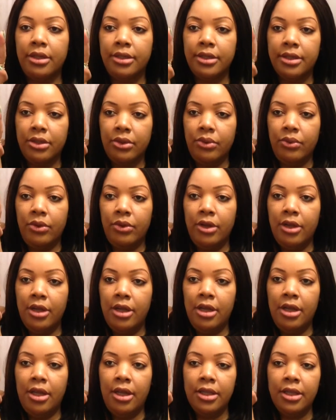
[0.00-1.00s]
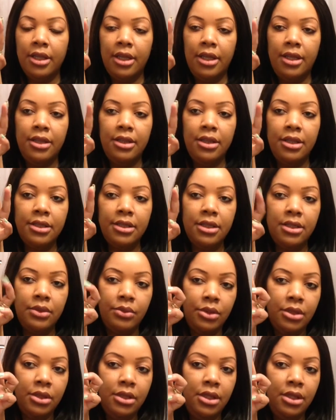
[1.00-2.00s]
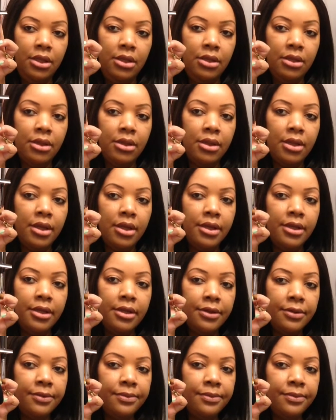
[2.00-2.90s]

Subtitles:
So again, this is what they look like,